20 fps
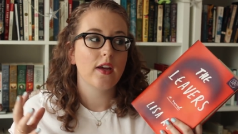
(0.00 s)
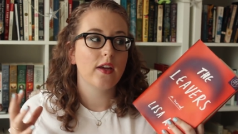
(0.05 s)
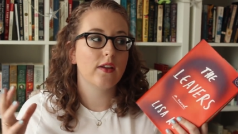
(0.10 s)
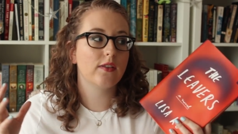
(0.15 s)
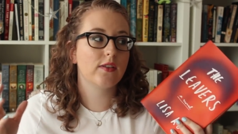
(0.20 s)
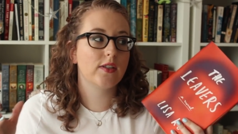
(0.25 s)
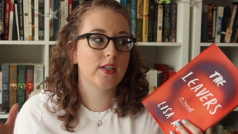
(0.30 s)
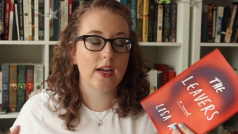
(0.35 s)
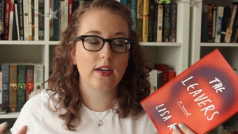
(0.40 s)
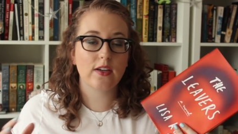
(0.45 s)

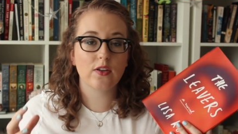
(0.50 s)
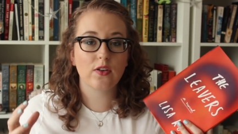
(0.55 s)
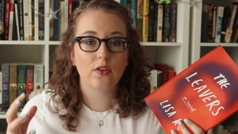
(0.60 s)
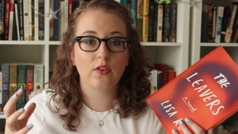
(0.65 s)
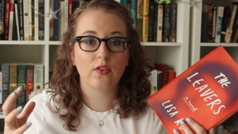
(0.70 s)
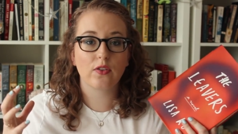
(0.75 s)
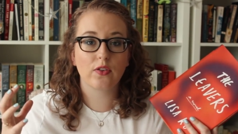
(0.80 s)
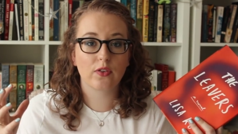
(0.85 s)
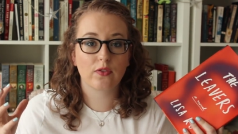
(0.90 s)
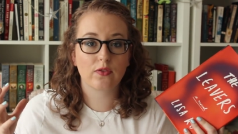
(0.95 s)

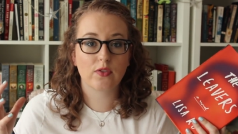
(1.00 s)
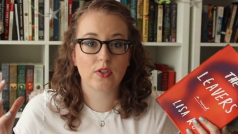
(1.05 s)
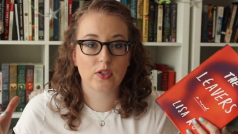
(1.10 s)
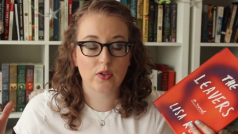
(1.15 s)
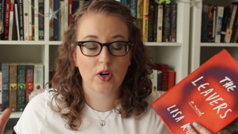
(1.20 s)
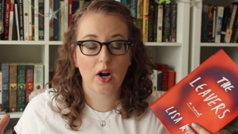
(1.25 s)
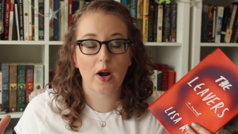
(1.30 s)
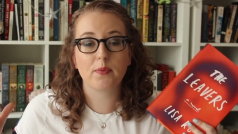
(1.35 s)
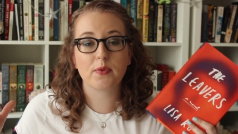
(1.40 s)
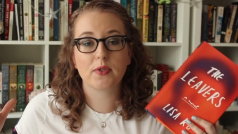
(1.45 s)
Daniel
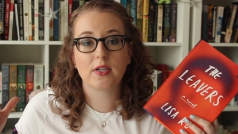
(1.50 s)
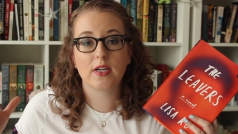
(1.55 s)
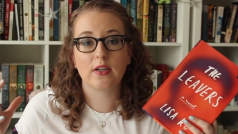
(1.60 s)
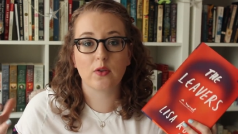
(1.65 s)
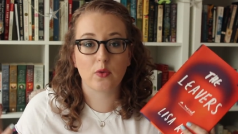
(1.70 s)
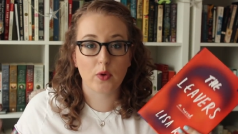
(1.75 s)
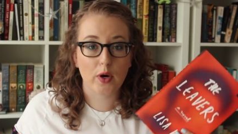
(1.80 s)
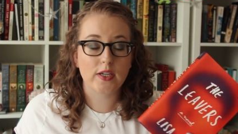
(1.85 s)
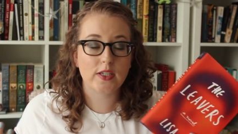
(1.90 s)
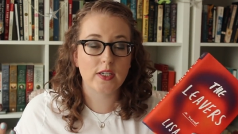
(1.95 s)
describes in
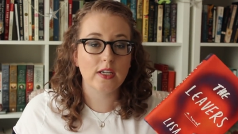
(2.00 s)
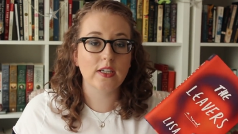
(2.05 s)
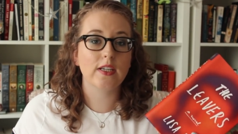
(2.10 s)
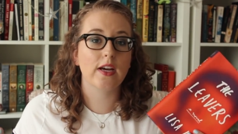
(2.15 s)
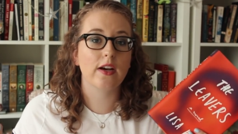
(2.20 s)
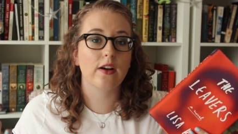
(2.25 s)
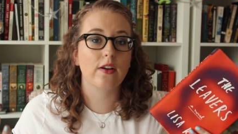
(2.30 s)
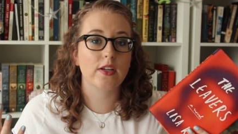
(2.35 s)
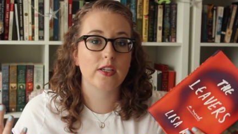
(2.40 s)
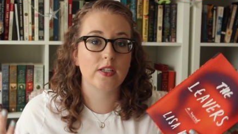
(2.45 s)
great
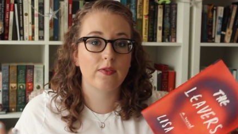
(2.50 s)
detail his